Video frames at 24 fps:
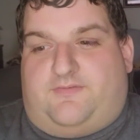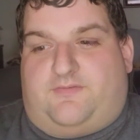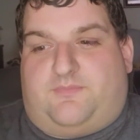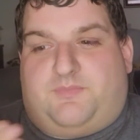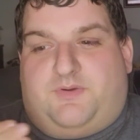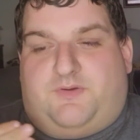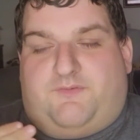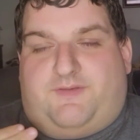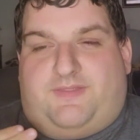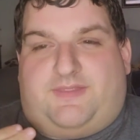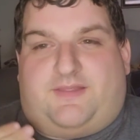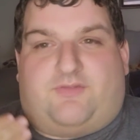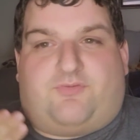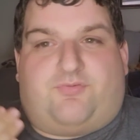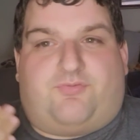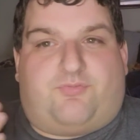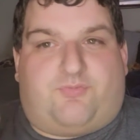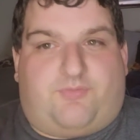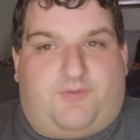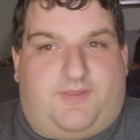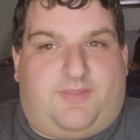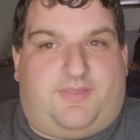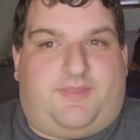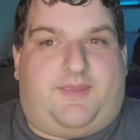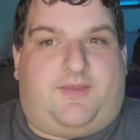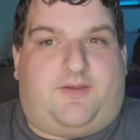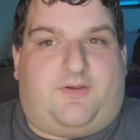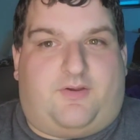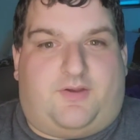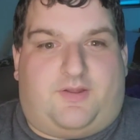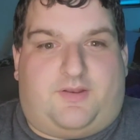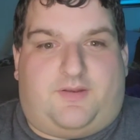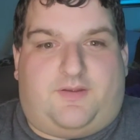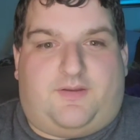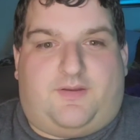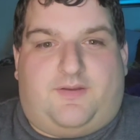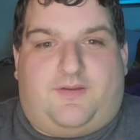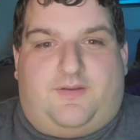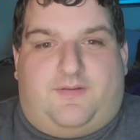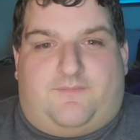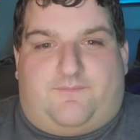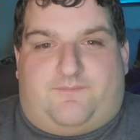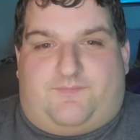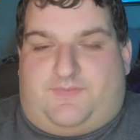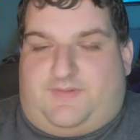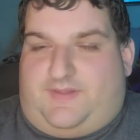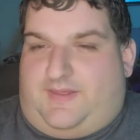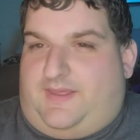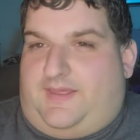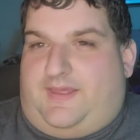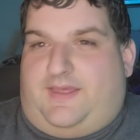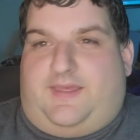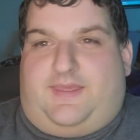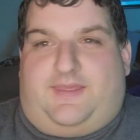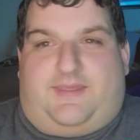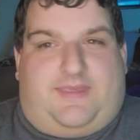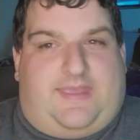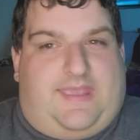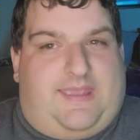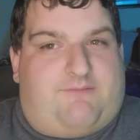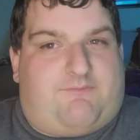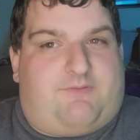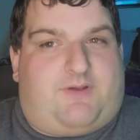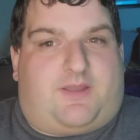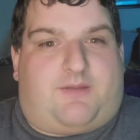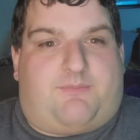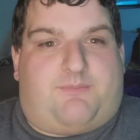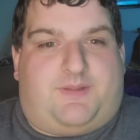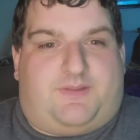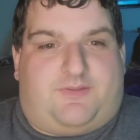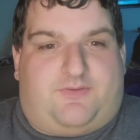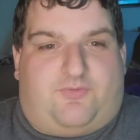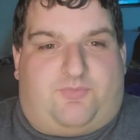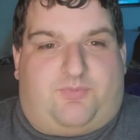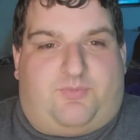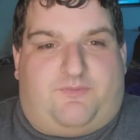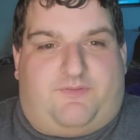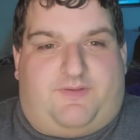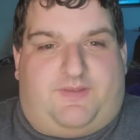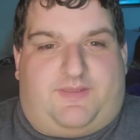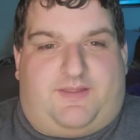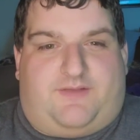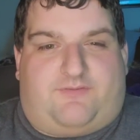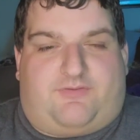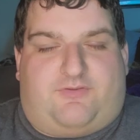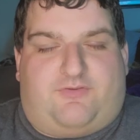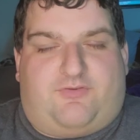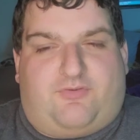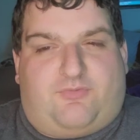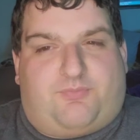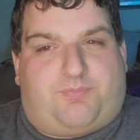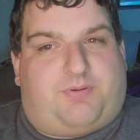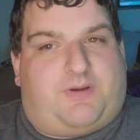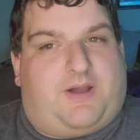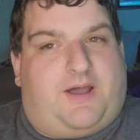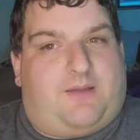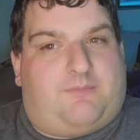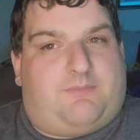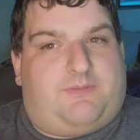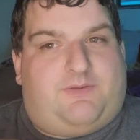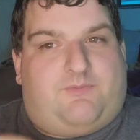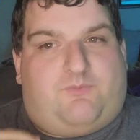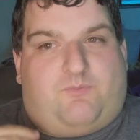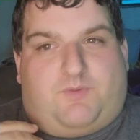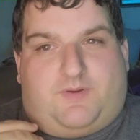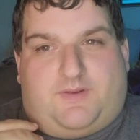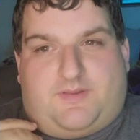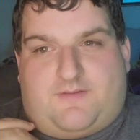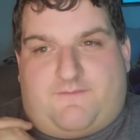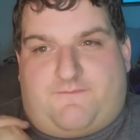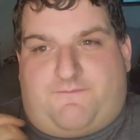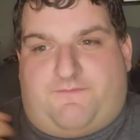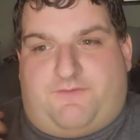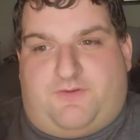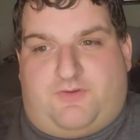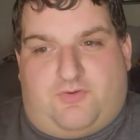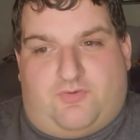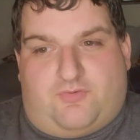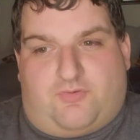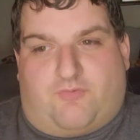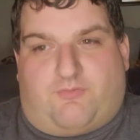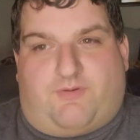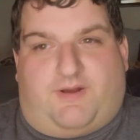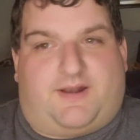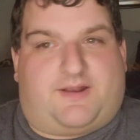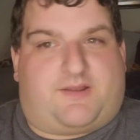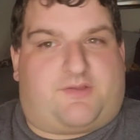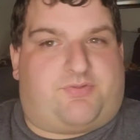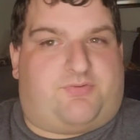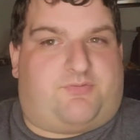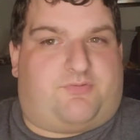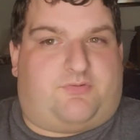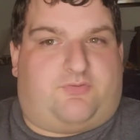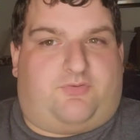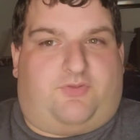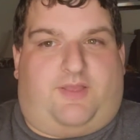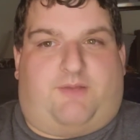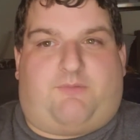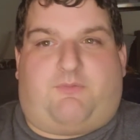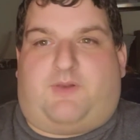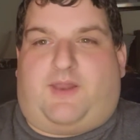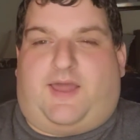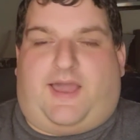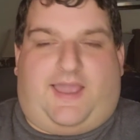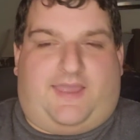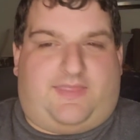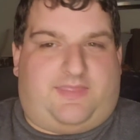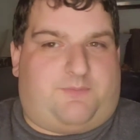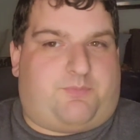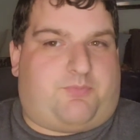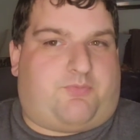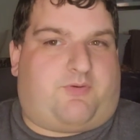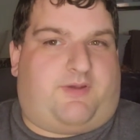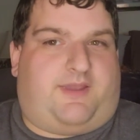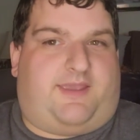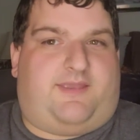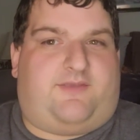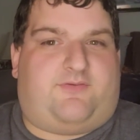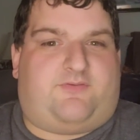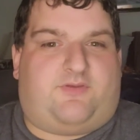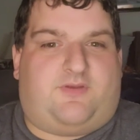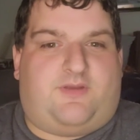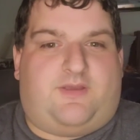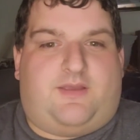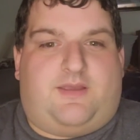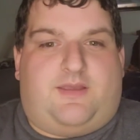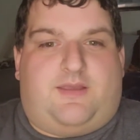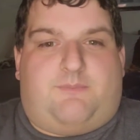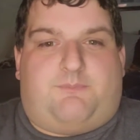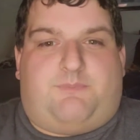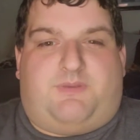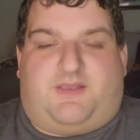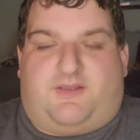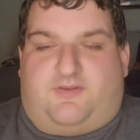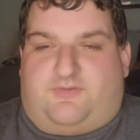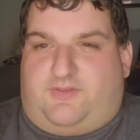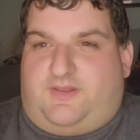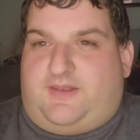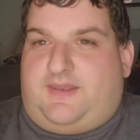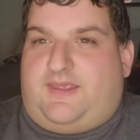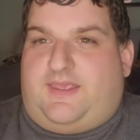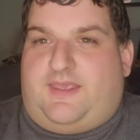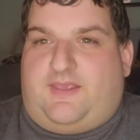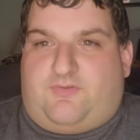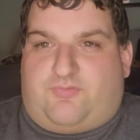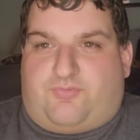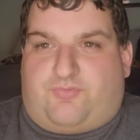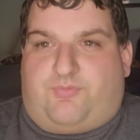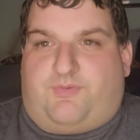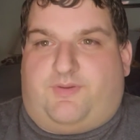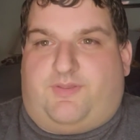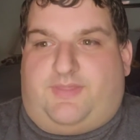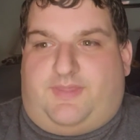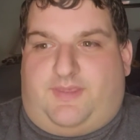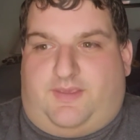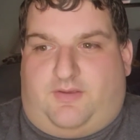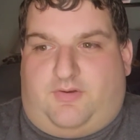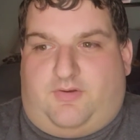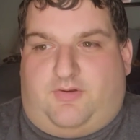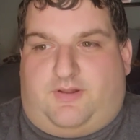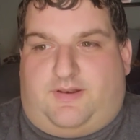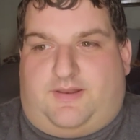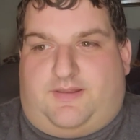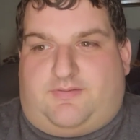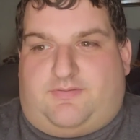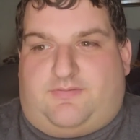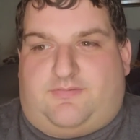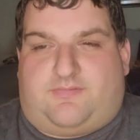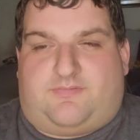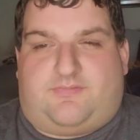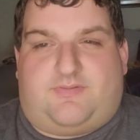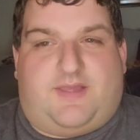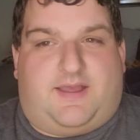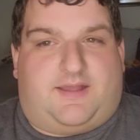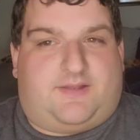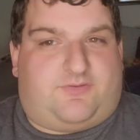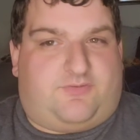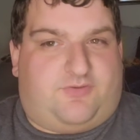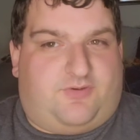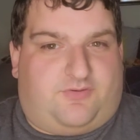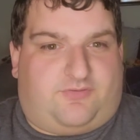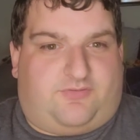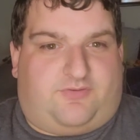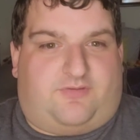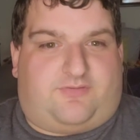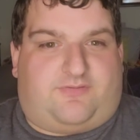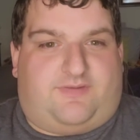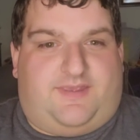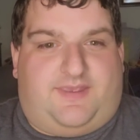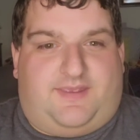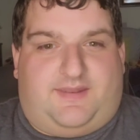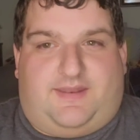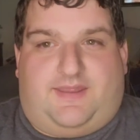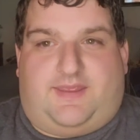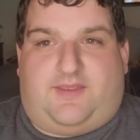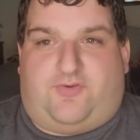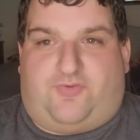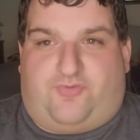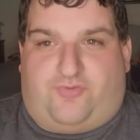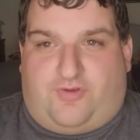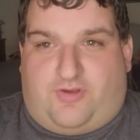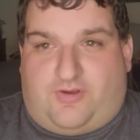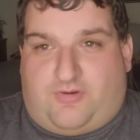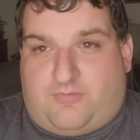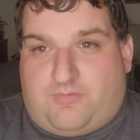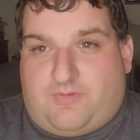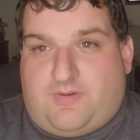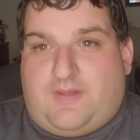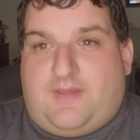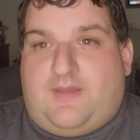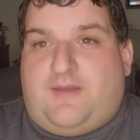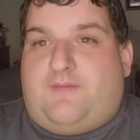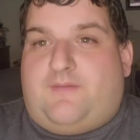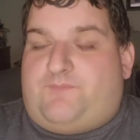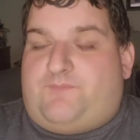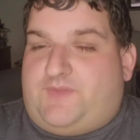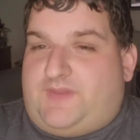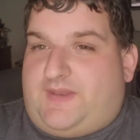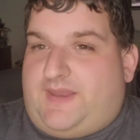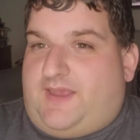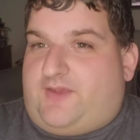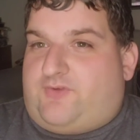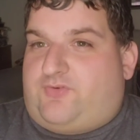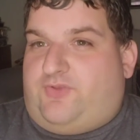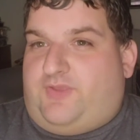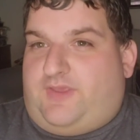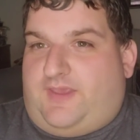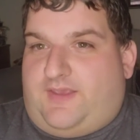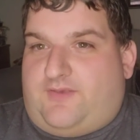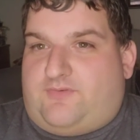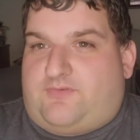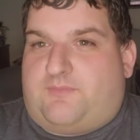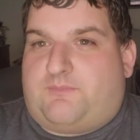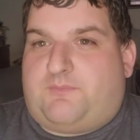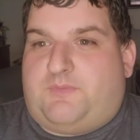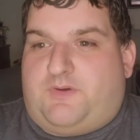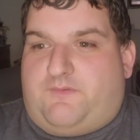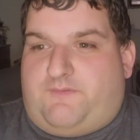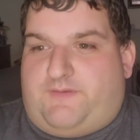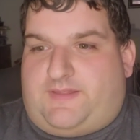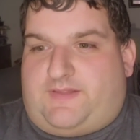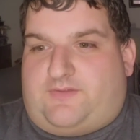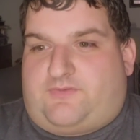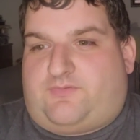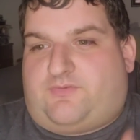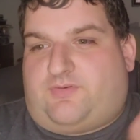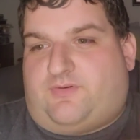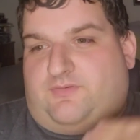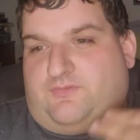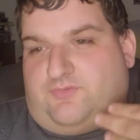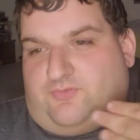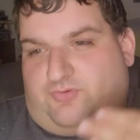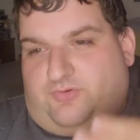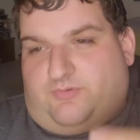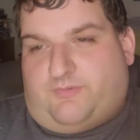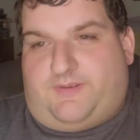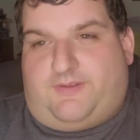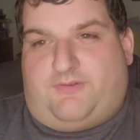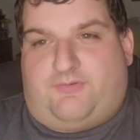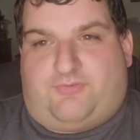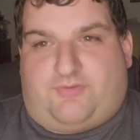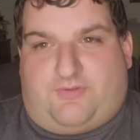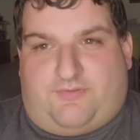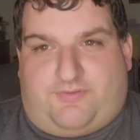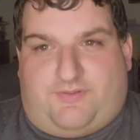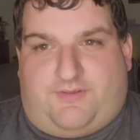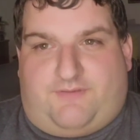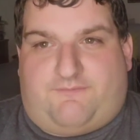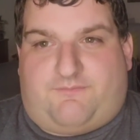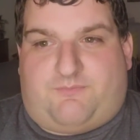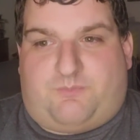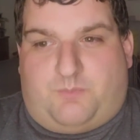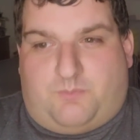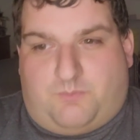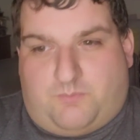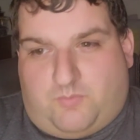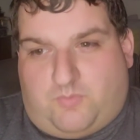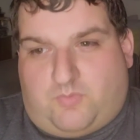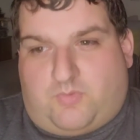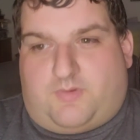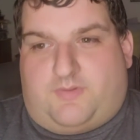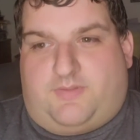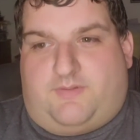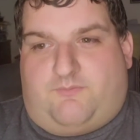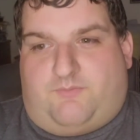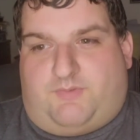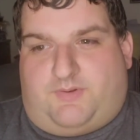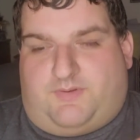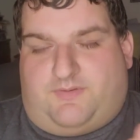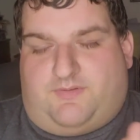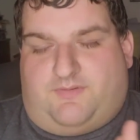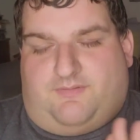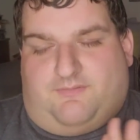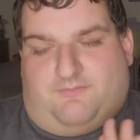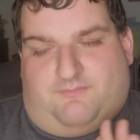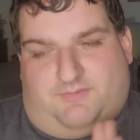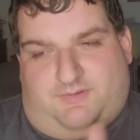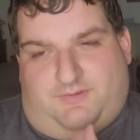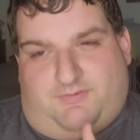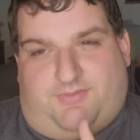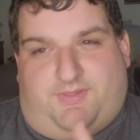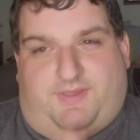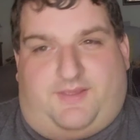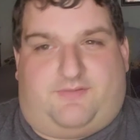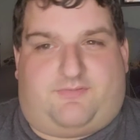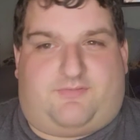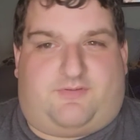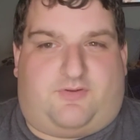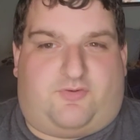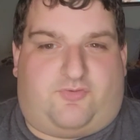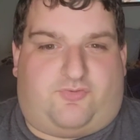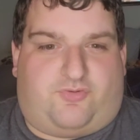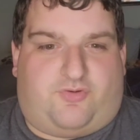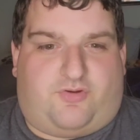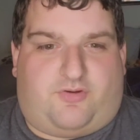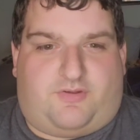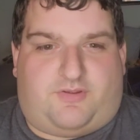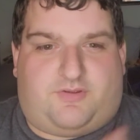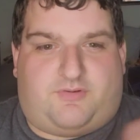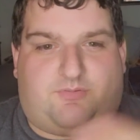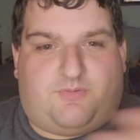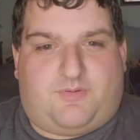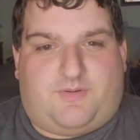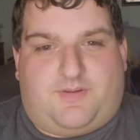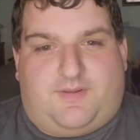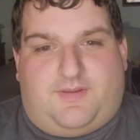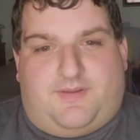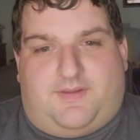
It's a movie that's really good. I can't recommend this movie enough. This is probably one of the few erotic thrillers that I would highly praise because it is really good. It's not just a TNA show. It actually is a movie that's showing you something more than what you think it's going to show you.